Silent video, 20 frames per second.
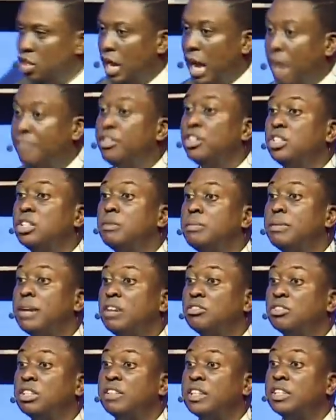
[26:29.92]
Have you seen
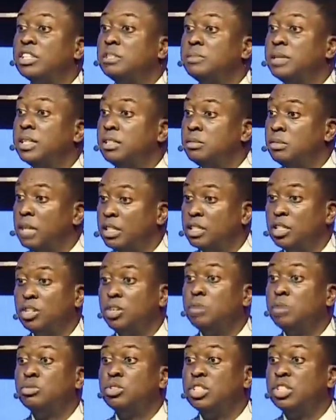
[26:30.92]
Babalawos advertisement and say,
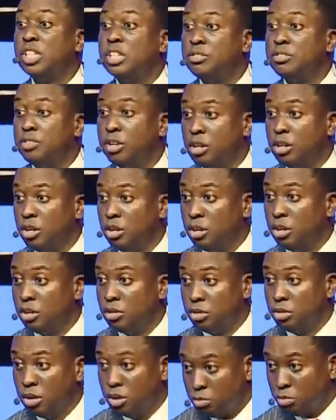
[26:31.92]
come to Iseyin for
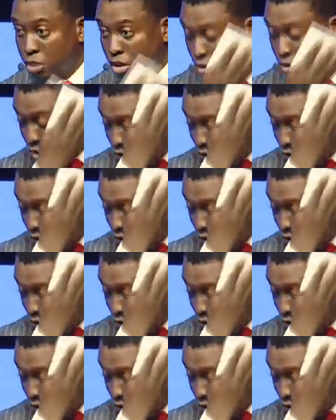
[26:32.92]
Ogboni